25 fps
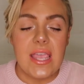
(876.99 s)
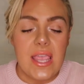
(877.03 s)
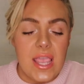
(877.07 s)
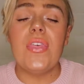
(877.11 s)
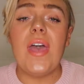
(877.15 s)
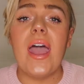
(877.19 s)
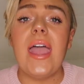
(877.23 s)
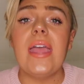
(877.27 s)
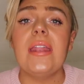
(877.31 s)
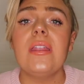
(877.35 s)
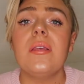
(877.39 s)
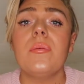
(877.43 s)

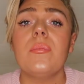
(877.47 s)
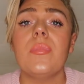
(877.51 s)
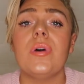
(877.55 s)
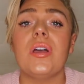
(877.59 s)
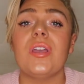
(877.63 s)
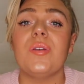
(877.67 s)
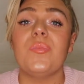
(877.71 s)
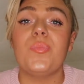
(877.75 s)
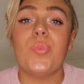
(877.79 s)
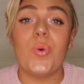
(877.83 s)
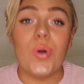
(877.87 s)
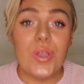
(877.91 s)
Then
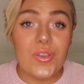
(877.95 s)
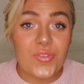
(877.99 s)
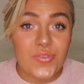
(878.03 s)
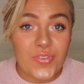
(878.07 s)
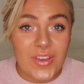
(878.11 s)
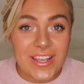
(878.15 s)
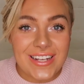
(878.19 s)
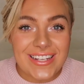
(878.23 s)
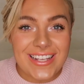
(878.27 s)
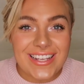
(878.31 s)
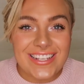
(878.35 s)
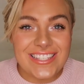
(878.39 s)
my
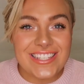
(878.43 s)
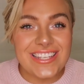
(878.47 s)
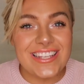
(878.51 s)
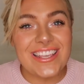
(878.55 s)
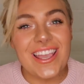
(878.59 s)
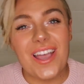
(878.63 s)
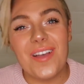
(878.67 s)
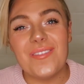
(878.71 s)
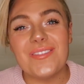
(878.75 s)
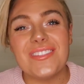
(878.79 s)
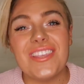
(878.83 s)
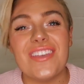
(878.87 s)
boyfriend actually
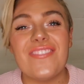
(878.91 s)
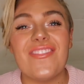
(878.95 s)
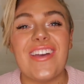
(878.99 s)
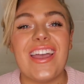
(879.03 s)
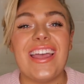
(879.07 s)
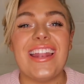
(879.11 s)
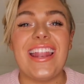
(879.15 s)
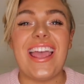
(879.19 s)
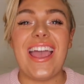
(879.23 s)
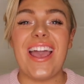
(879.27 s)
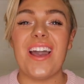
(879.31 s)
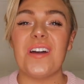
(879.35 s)
comes over
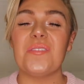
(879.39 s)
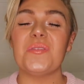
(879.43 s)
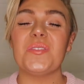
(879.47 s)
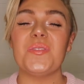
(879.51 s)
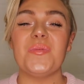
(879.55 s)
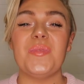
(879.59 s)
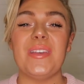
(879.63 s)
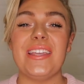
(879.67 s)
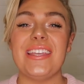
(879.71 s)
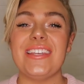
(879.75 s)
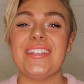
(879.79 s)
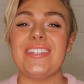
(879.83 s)
and
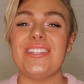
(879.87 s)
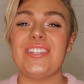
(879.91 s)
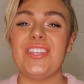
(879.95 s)
helps me